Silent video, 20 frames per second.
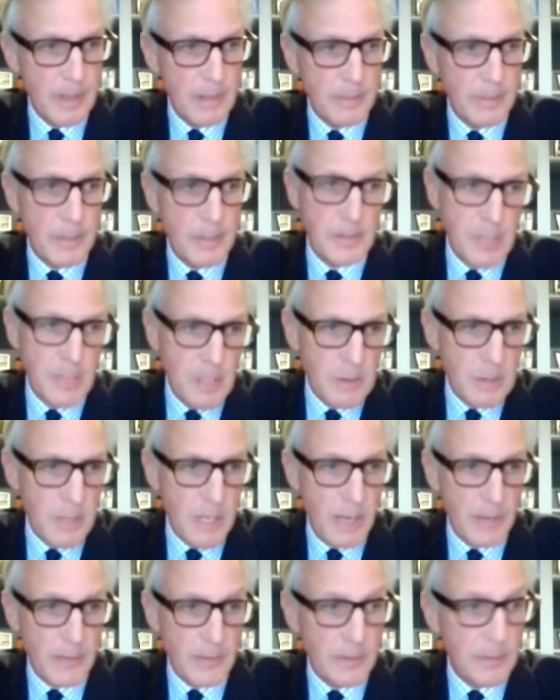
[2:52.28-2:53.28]
But there's no
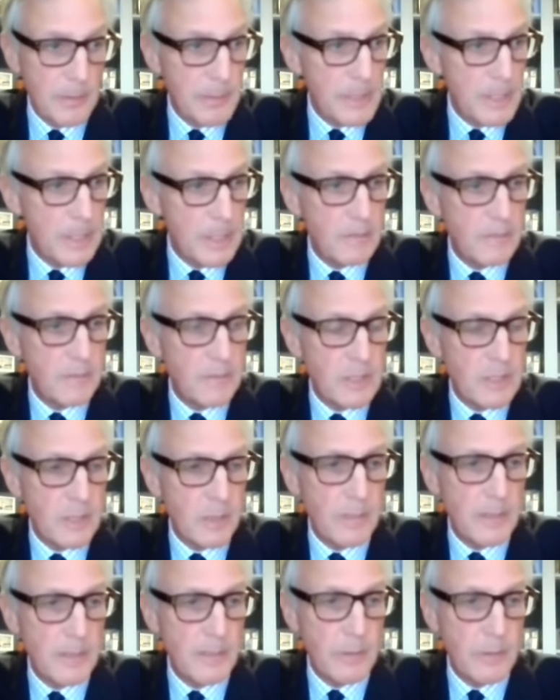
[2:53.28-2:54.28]
doubt that a period of
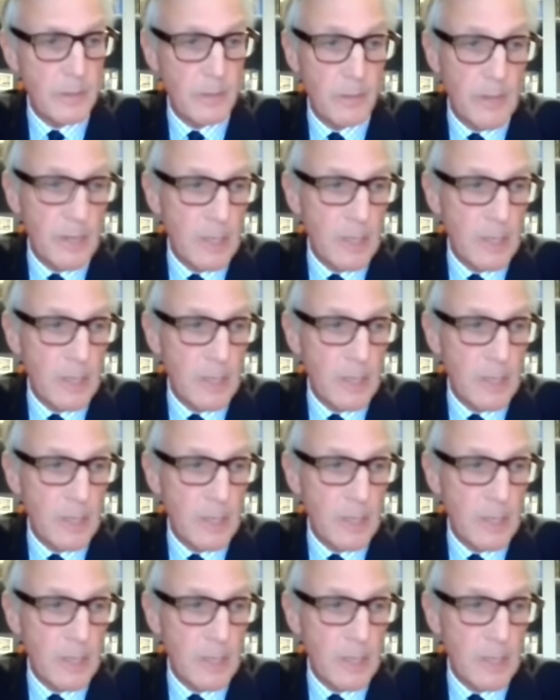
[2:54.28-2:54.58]
discipline within a